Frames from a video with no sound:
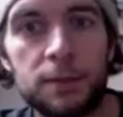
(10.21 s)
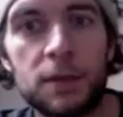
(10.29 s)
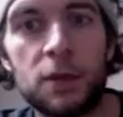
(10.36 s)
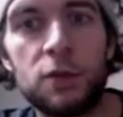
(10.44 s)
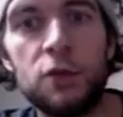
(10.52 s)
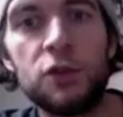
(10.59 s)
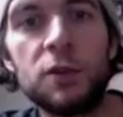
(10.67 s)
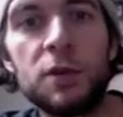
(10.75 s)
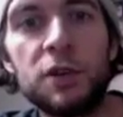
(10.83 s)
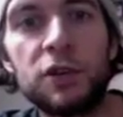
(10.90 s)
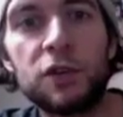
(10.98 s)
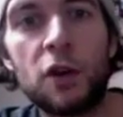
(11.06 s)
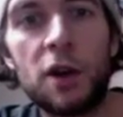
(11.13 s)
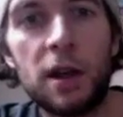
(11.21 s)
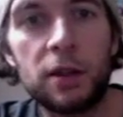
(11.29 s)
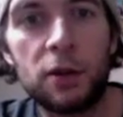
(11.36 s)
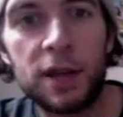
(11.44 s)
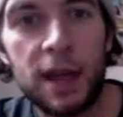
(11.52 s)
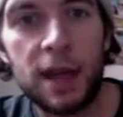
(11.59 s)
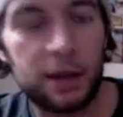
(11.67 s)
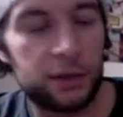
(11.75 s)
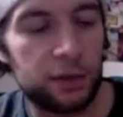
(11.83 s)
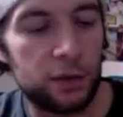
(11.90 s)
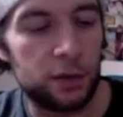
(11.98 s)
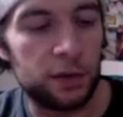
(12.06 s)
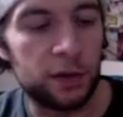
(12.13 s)
Usually when you start out learning how to
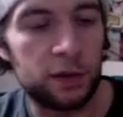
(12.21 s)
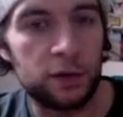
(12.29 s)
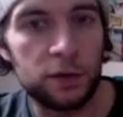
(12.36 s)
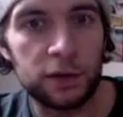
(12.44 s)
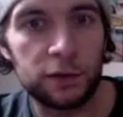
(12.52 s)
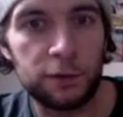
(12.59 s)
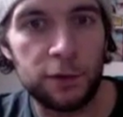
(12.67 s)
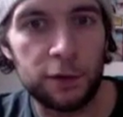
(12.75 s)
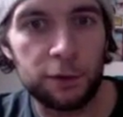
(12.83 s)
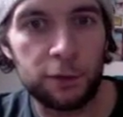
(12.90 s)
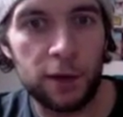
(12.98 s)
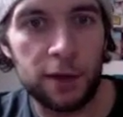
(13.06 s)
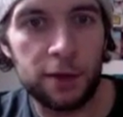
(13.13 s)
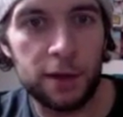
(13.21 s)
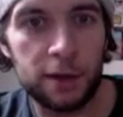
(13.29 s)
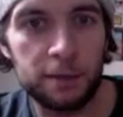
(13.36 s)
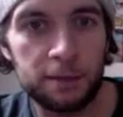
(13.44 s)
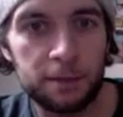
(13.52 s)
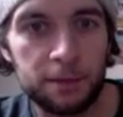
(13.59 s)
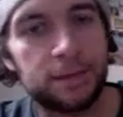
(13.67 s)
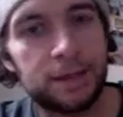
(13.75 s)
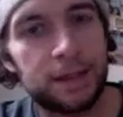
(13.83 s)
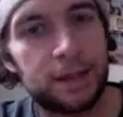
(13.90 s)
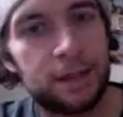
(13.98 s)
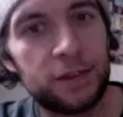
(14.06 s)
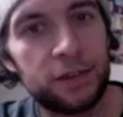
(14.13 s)
tune, you do this 5th fret thing.
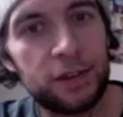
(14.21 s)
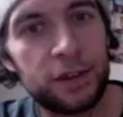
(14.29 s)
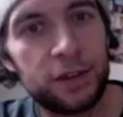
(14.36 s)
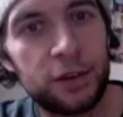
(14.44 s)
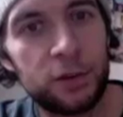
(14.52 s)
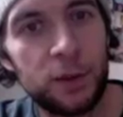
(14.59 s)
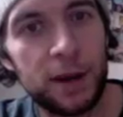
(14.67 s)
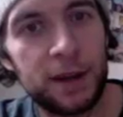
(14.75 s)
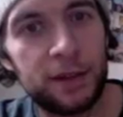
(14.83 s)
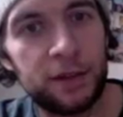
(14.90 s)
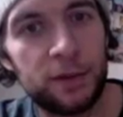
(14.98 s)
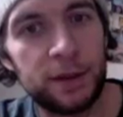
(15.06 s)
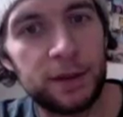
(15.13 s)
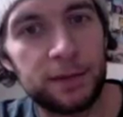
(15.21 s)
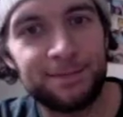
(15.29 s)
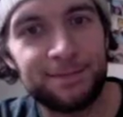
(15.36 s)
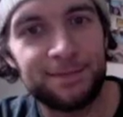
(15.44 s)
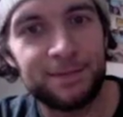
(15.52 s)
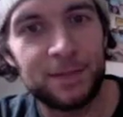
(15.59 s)
This isn't a good way to do it.